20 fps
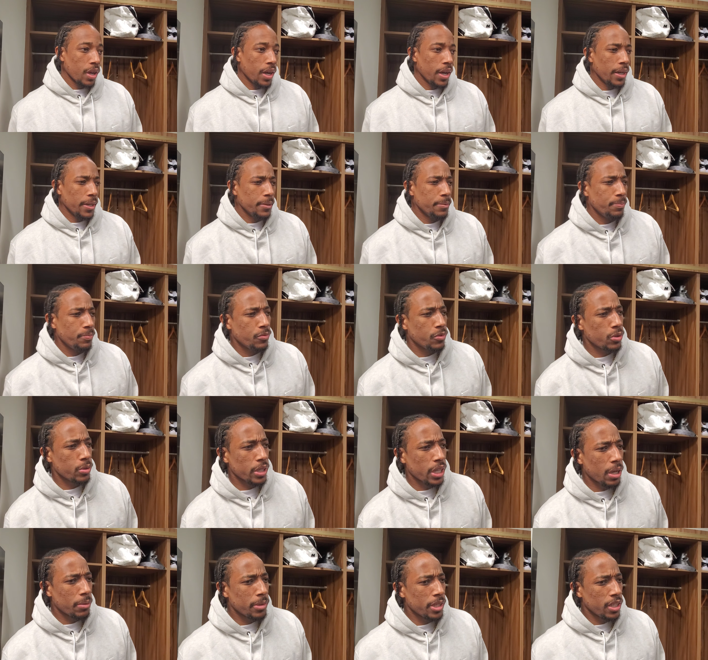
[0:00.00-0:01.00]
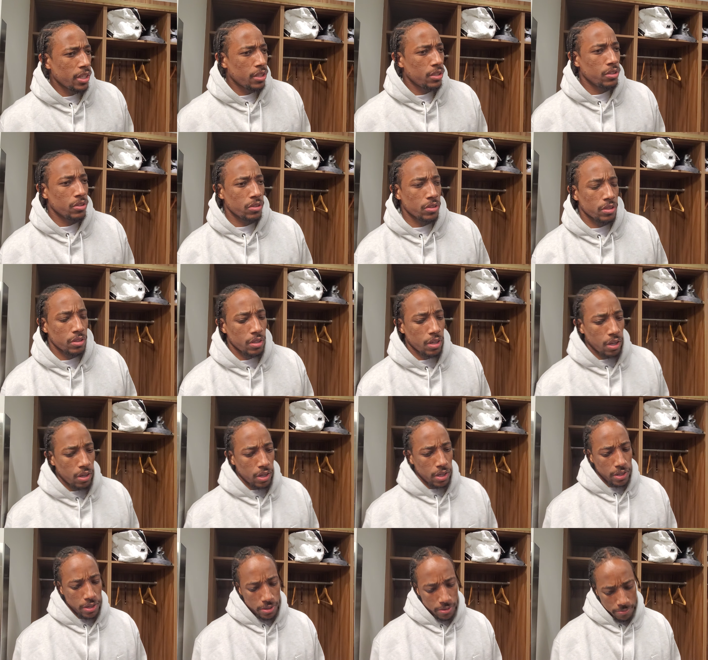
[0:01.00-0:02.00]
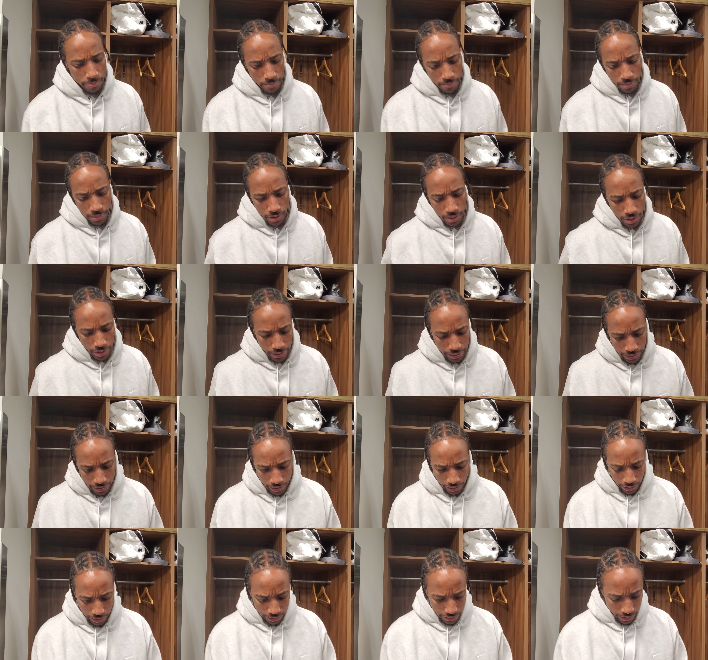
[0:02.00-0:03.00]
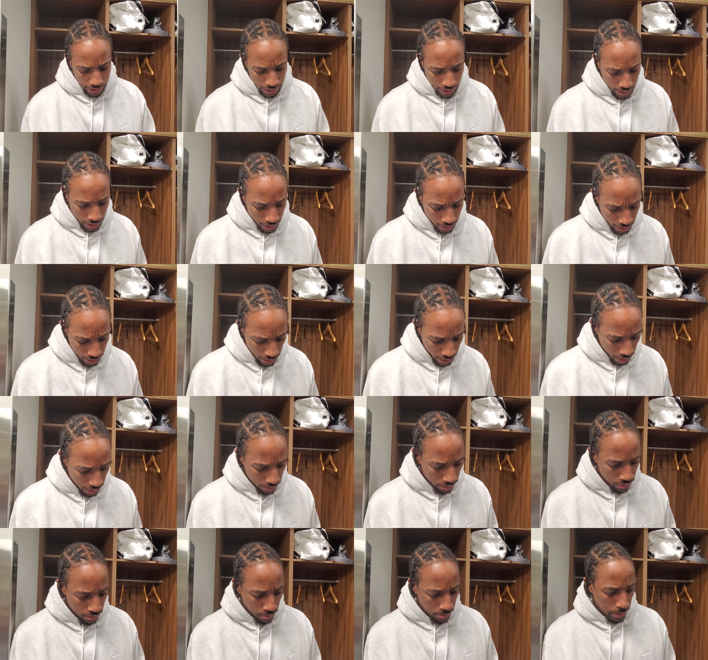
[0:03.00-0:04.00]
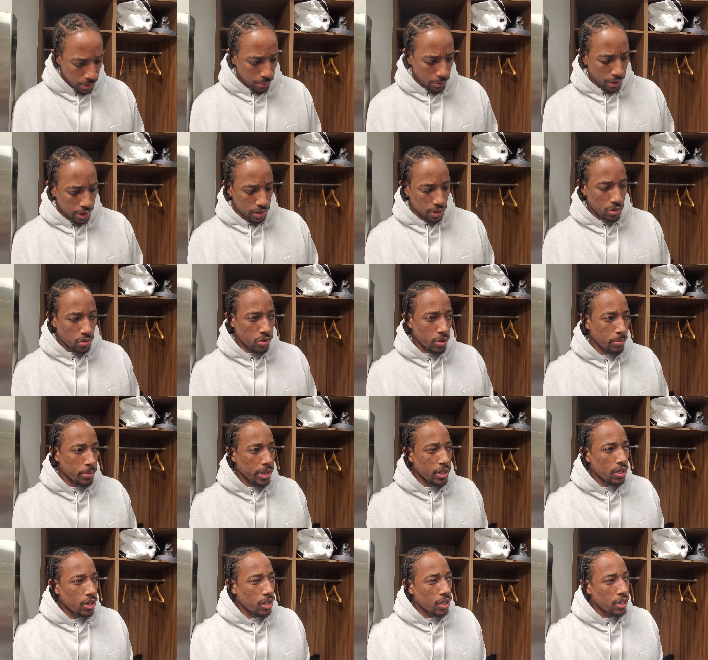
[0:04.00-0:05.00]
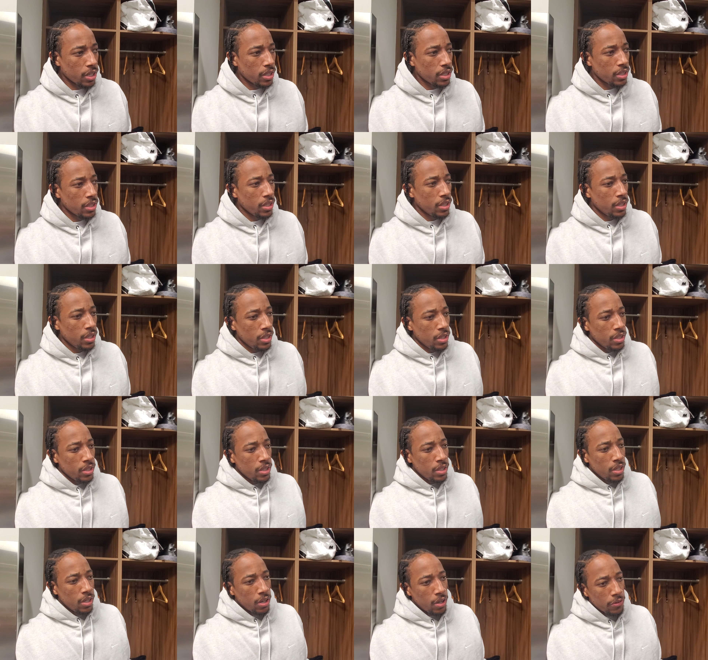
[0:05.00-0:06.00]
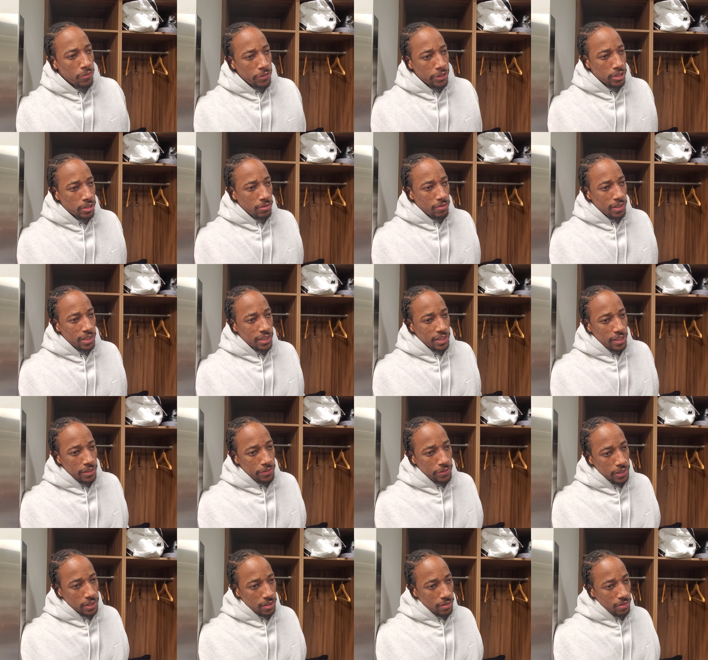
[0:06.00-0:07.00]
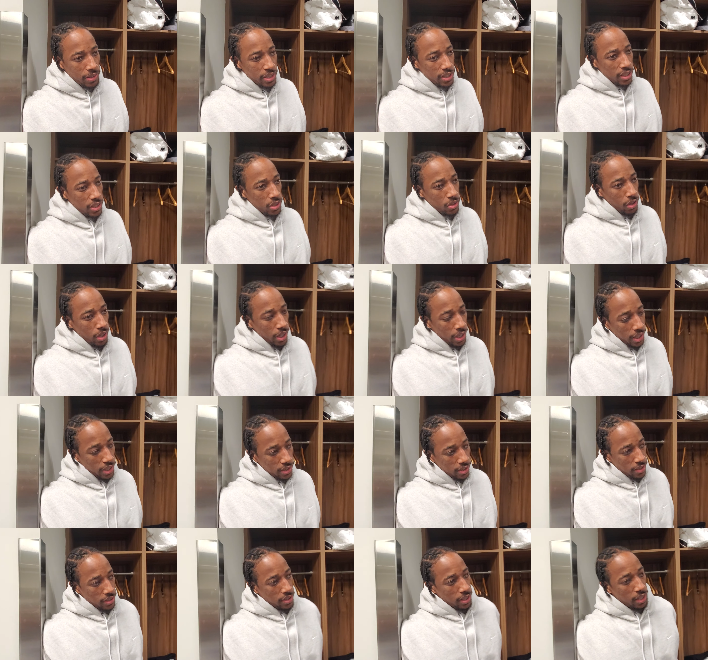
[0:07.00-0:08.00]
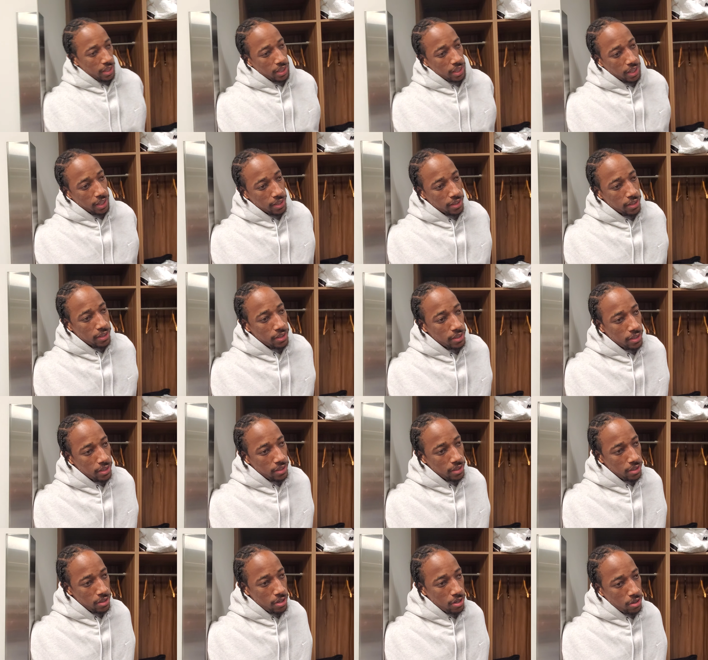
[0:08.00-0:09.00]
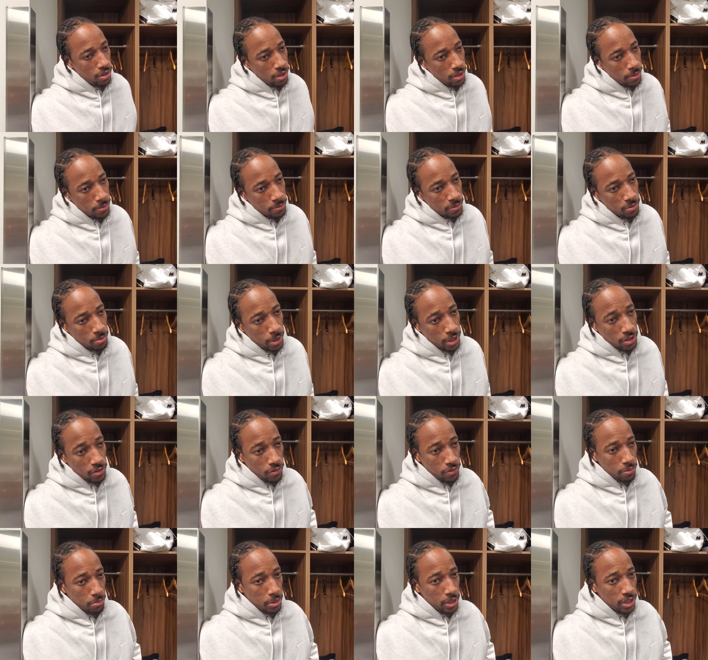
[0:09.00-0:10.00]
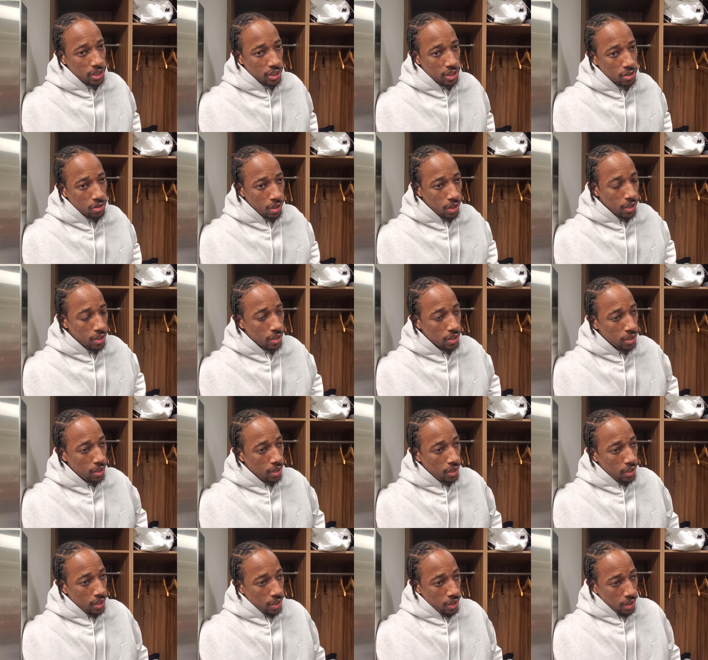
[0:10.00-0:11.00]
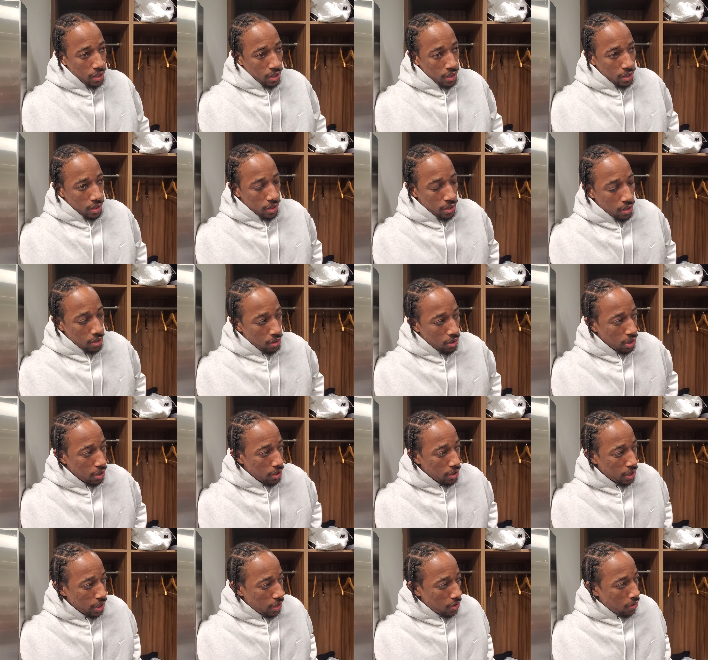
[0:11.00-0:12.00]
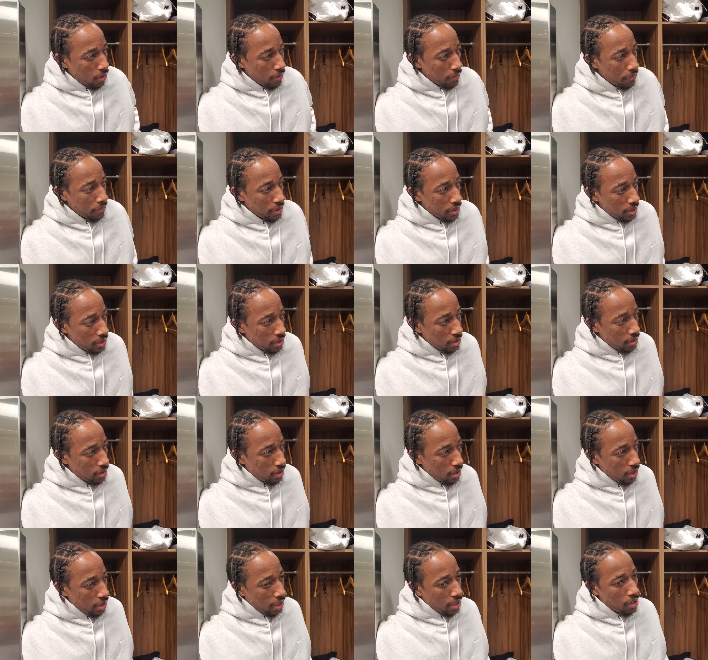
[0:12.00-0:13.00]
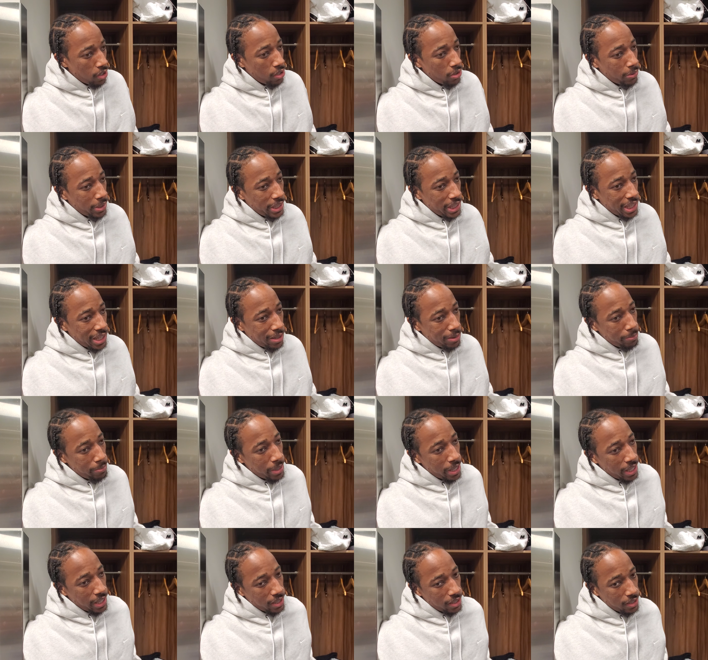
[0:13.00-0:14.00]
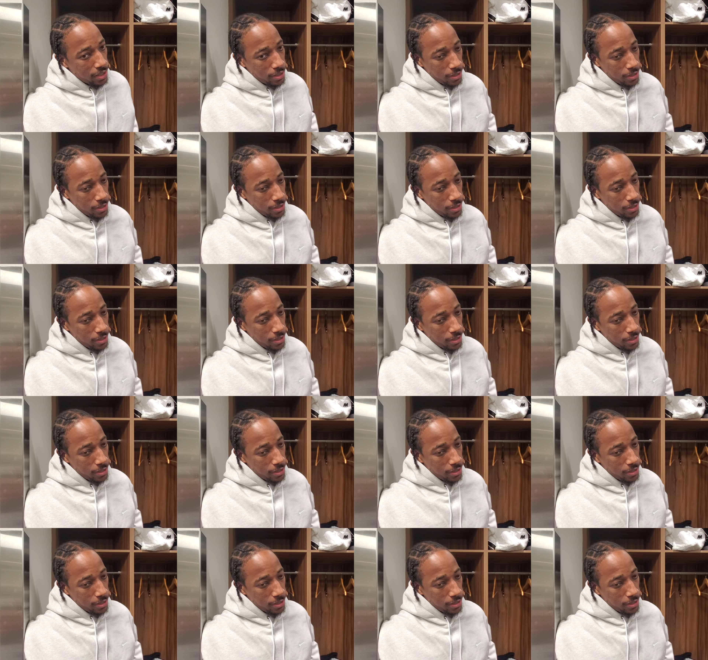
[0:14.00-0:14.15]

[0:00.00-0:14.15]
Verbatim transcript: Uh, we're coming along. You know, uh, like I said it the other day, we've been working extremely hard, offensively, defensively, just trying to get this thing together. You know, especially for me, just trying to, you know, learn that offense, get all the way down pat.